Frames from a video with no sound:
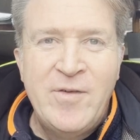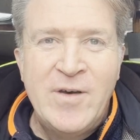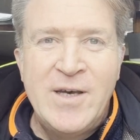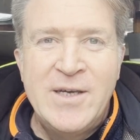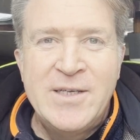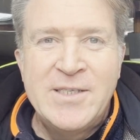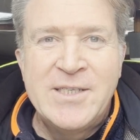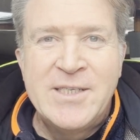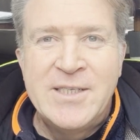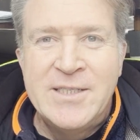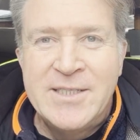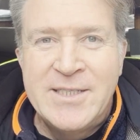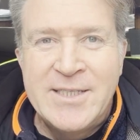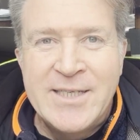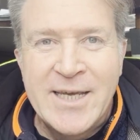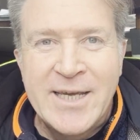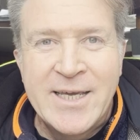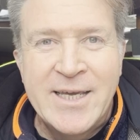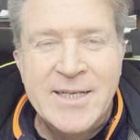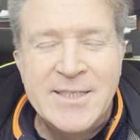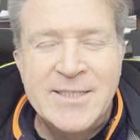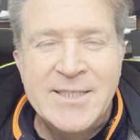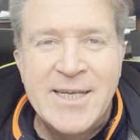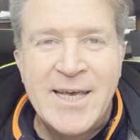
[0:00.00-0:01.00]
first and
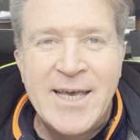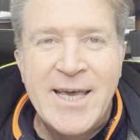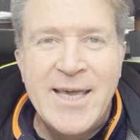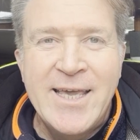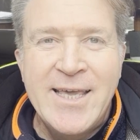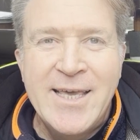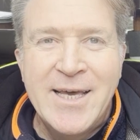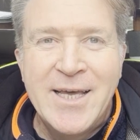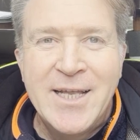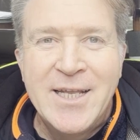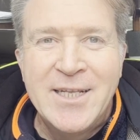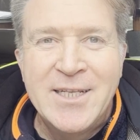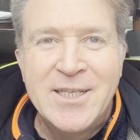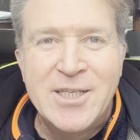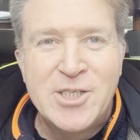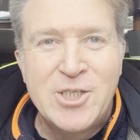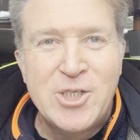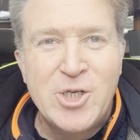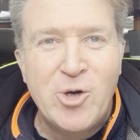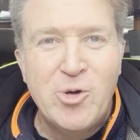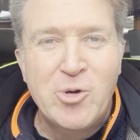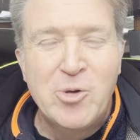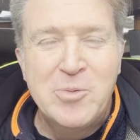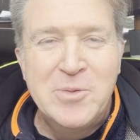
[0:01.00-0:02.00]
second day and the
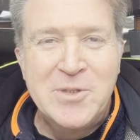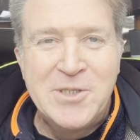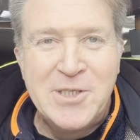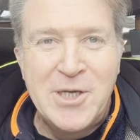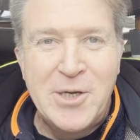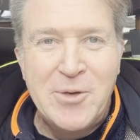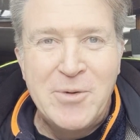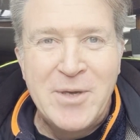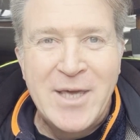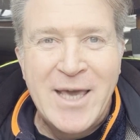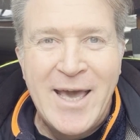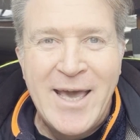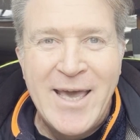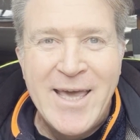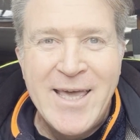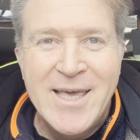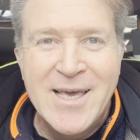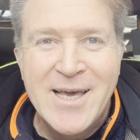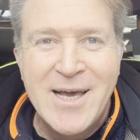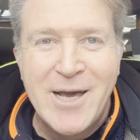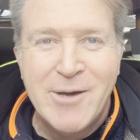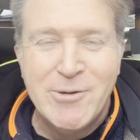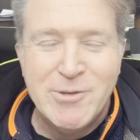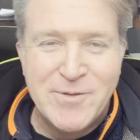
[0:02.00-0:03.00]
shoulder was
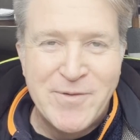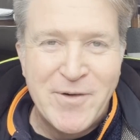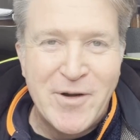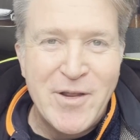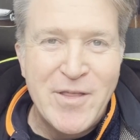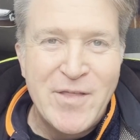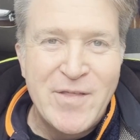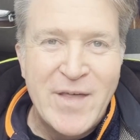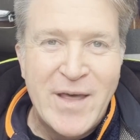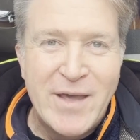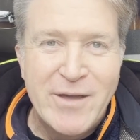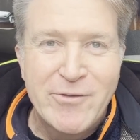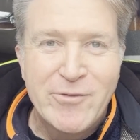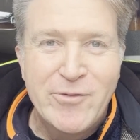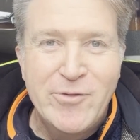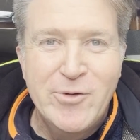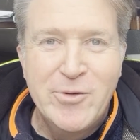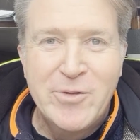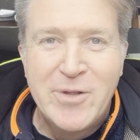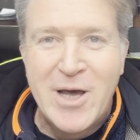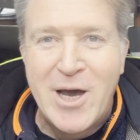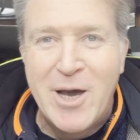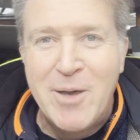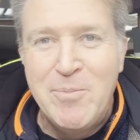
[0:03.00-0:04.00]
okay. I was very
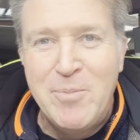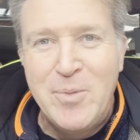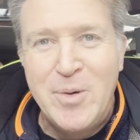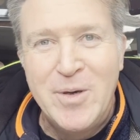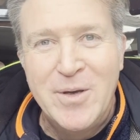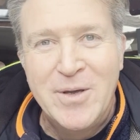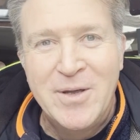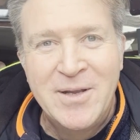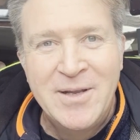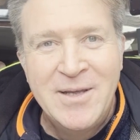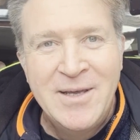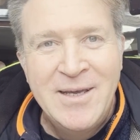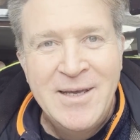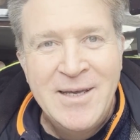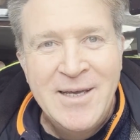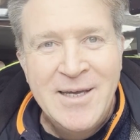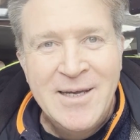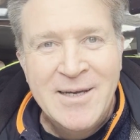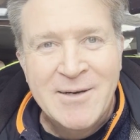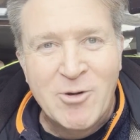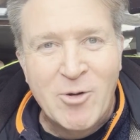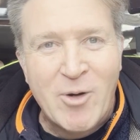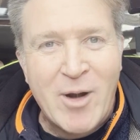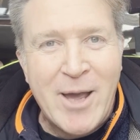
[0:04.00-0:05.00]
thankful that I put
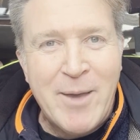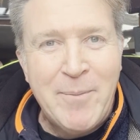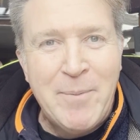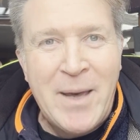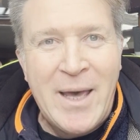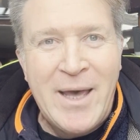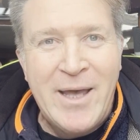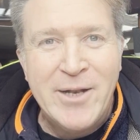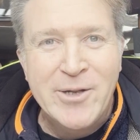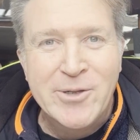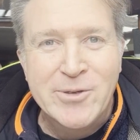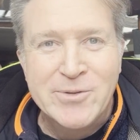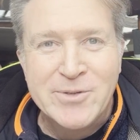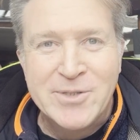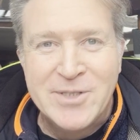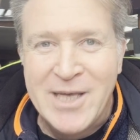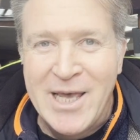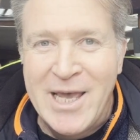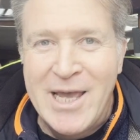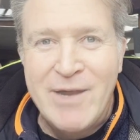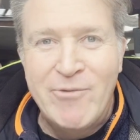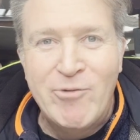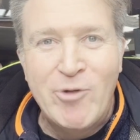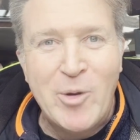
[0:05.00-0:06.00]
grab handles
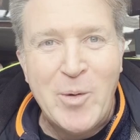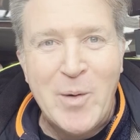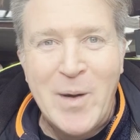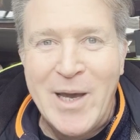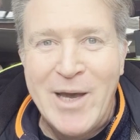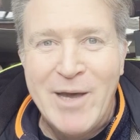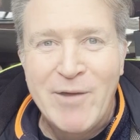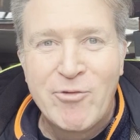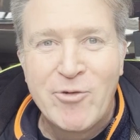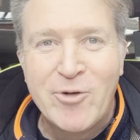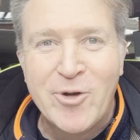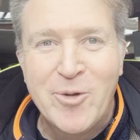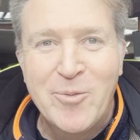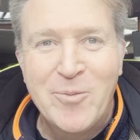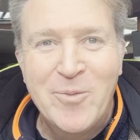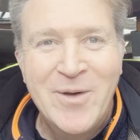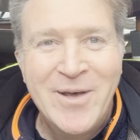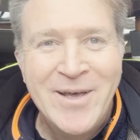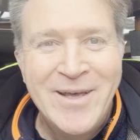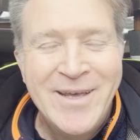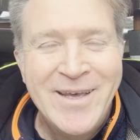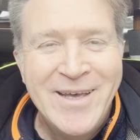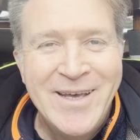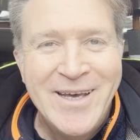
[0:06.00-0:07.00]
everywhere
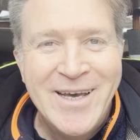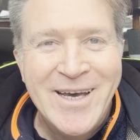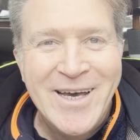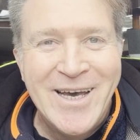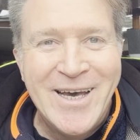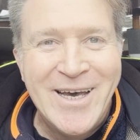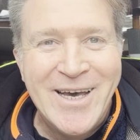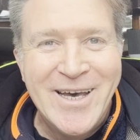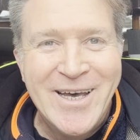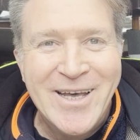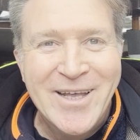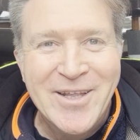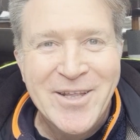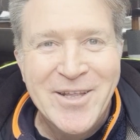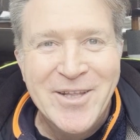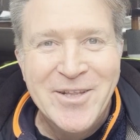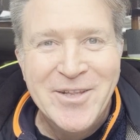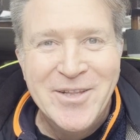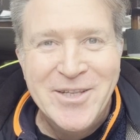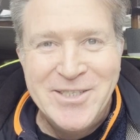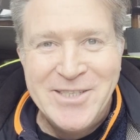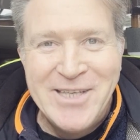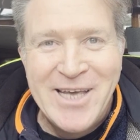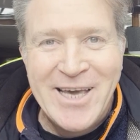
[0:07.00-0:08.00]
from
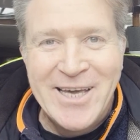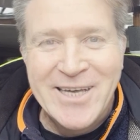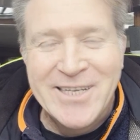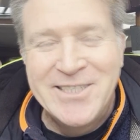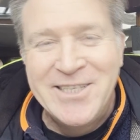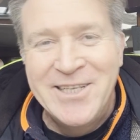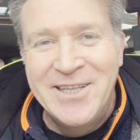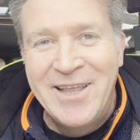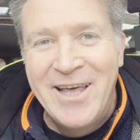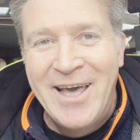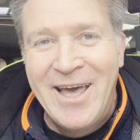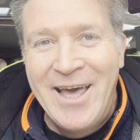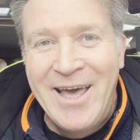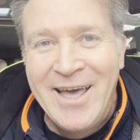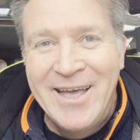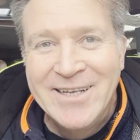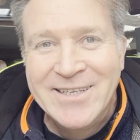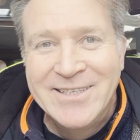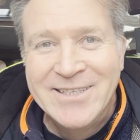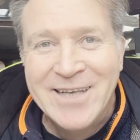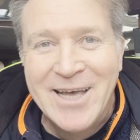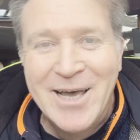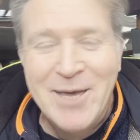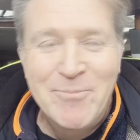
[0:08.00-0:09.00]
the deck to the
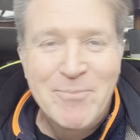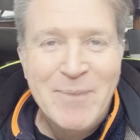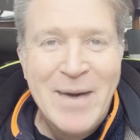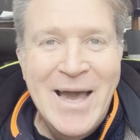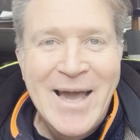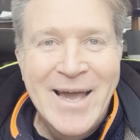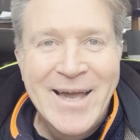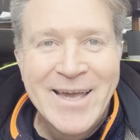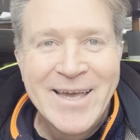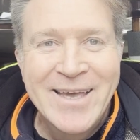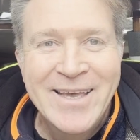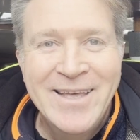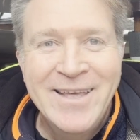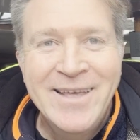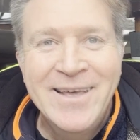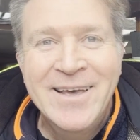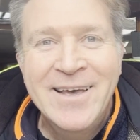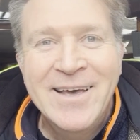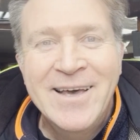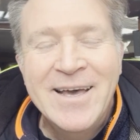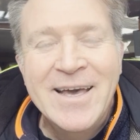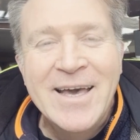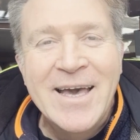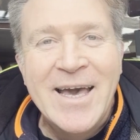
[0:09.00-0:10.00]
head and back,
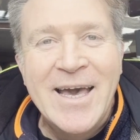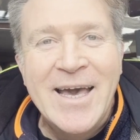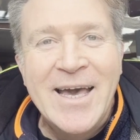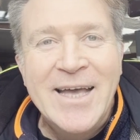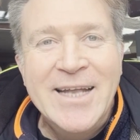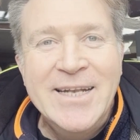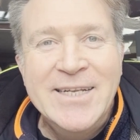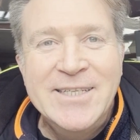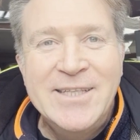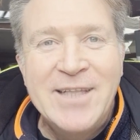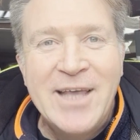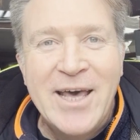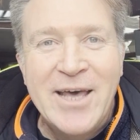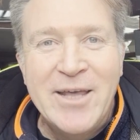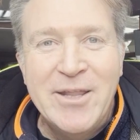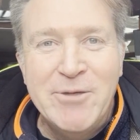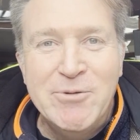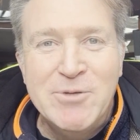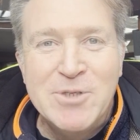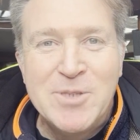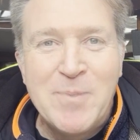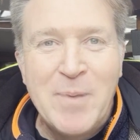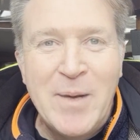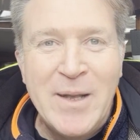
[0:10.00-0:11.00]
and that
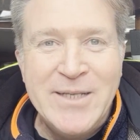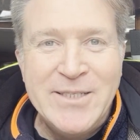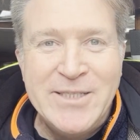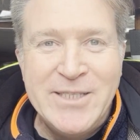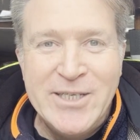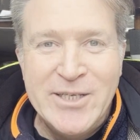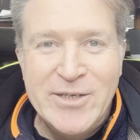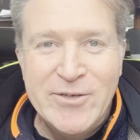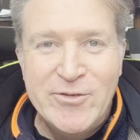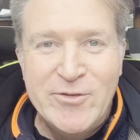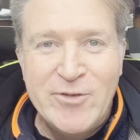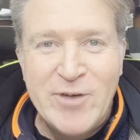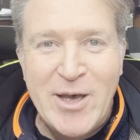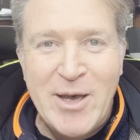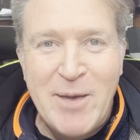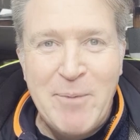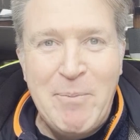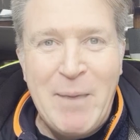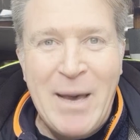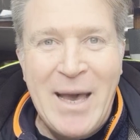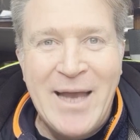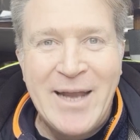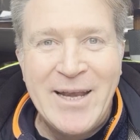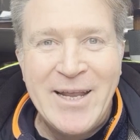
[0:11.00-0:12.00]
there was plenty of
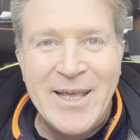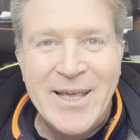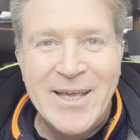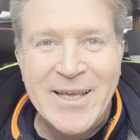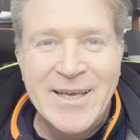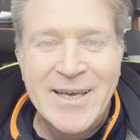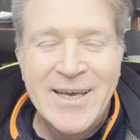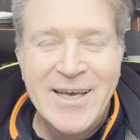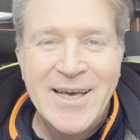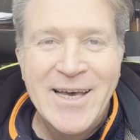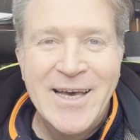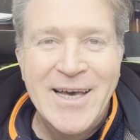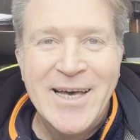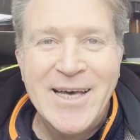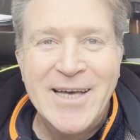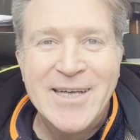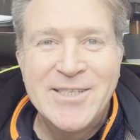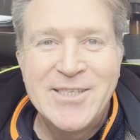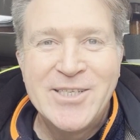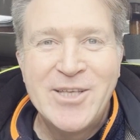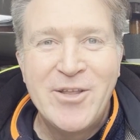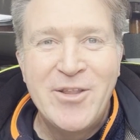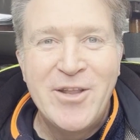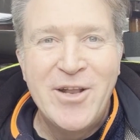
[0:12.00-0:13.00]
padding
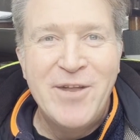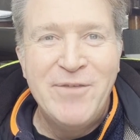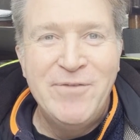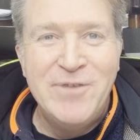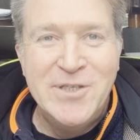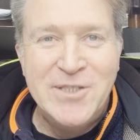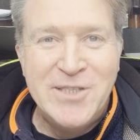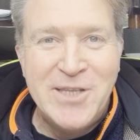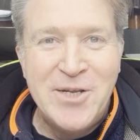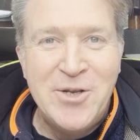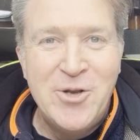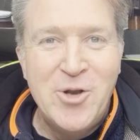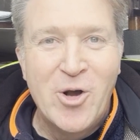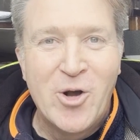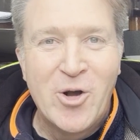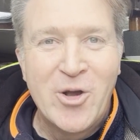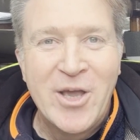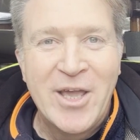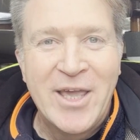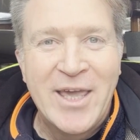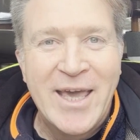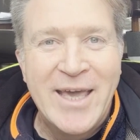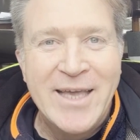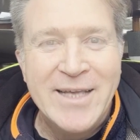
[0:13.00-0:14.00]
so that if you did
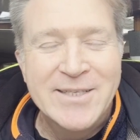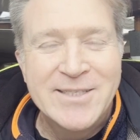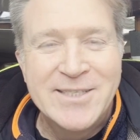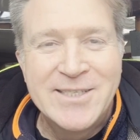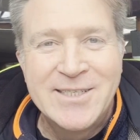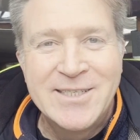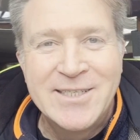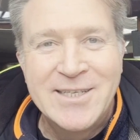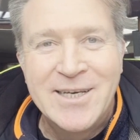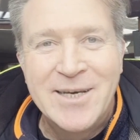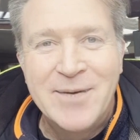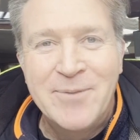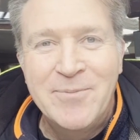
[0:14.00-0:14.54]
knock against